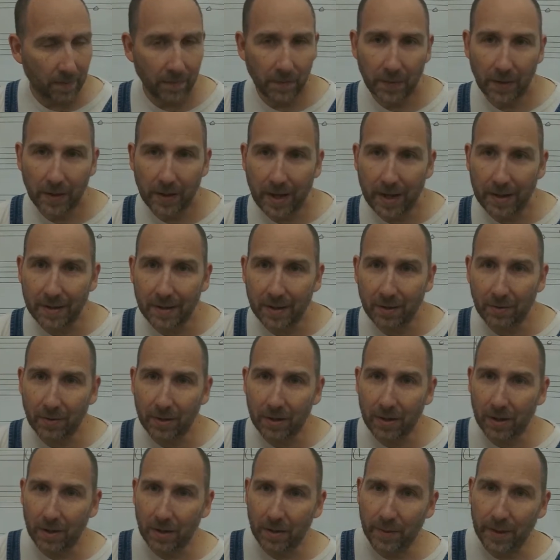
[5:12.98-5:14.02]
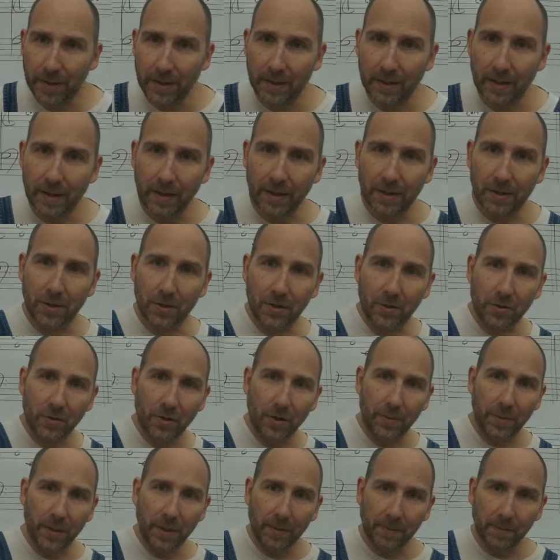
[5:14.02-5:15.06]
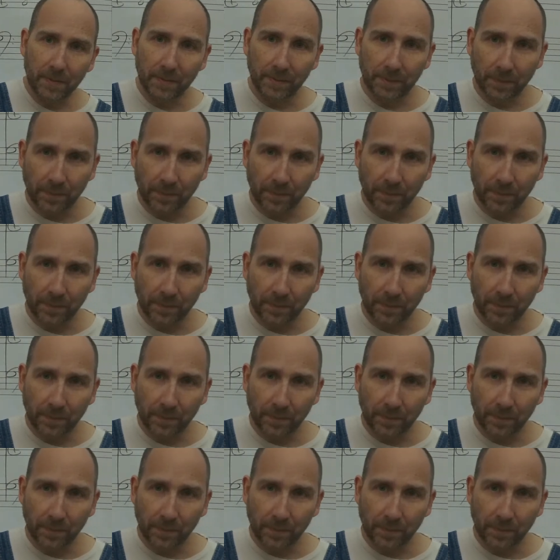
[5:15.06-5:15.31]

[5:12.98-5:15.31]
The last thing we're going to talk about today is strumming.